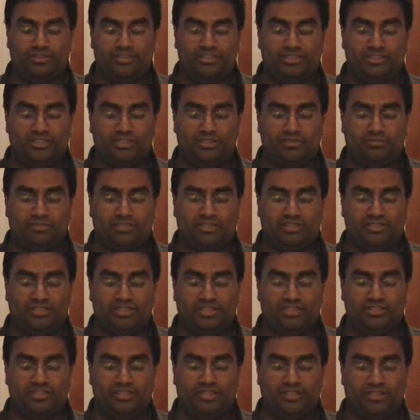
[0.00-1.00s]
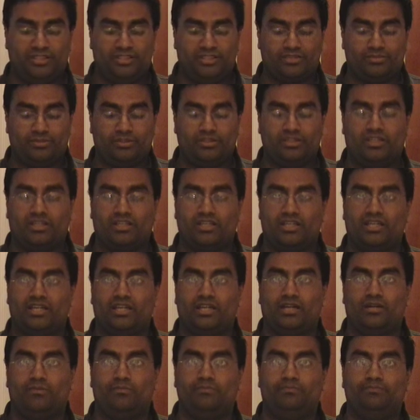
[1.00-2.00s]
This is BCC. Next week, now get
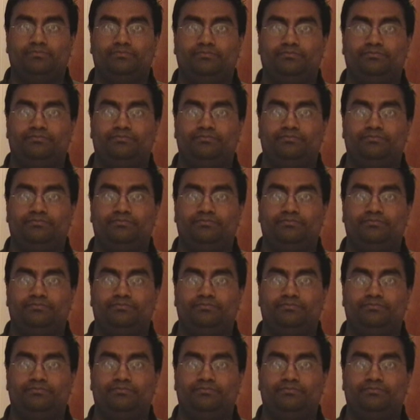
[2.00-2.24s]
out.